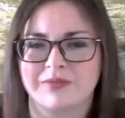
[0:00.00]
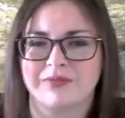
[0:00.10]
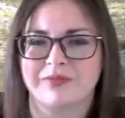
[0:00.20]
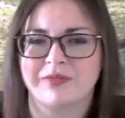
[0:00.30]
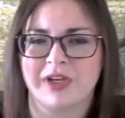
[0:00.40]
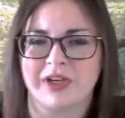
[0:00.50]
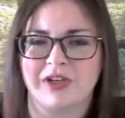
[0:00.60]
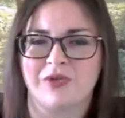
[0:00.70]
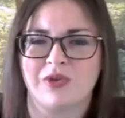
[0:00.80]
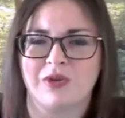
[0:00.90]

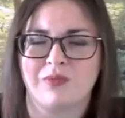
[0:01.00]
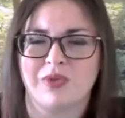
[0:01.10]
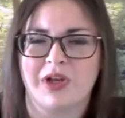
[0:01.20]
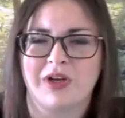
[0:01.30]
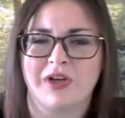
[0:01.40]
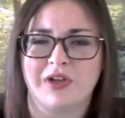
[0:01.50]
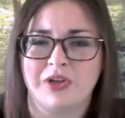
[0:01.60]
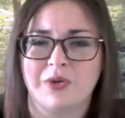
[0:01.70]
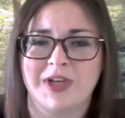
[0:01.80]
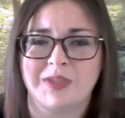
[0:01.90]
You can plug a
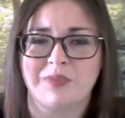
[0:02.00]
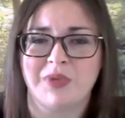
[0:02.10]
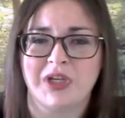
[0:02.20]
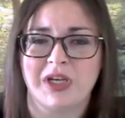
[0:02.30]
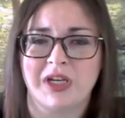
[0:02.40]
USB